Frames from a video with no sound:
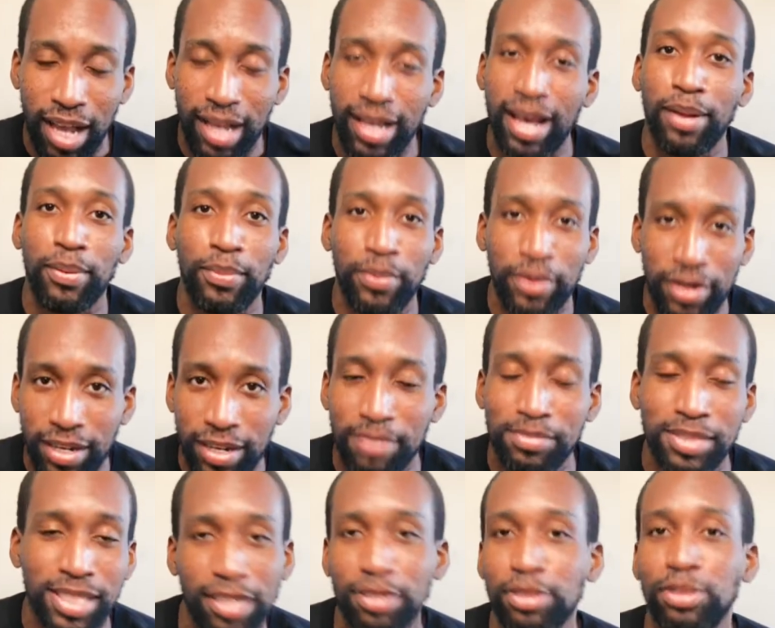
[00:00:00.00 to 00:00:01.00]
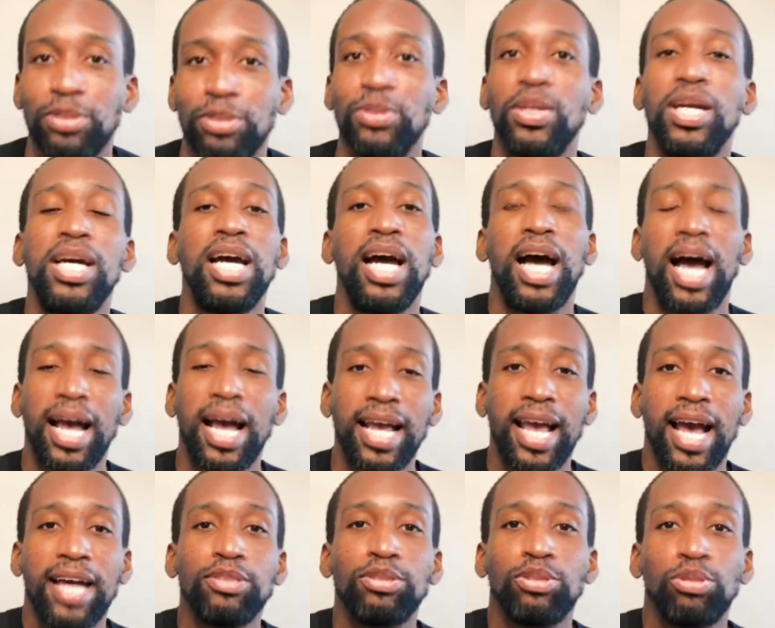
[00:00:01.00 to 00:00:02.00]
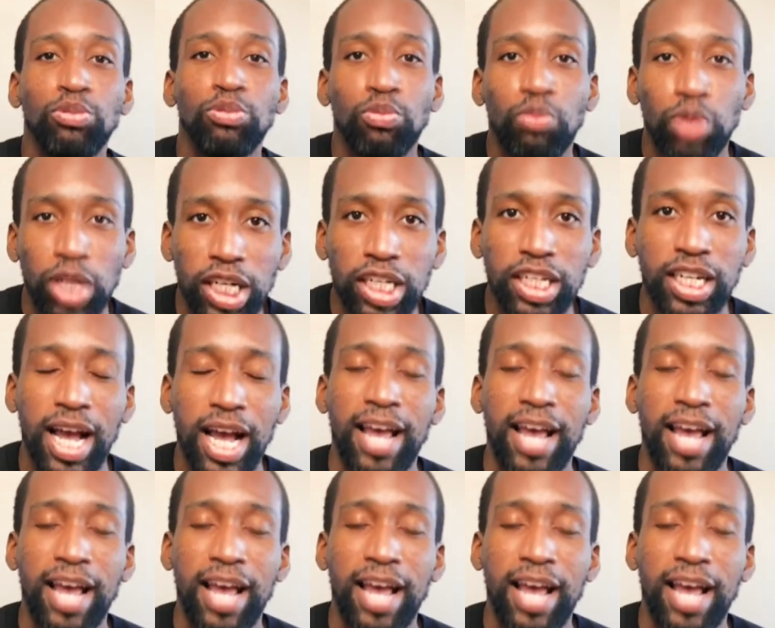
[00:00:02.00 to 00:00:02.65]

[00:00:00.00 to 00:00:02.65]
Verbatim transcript: I gotta work. I'm telling you, I got to work.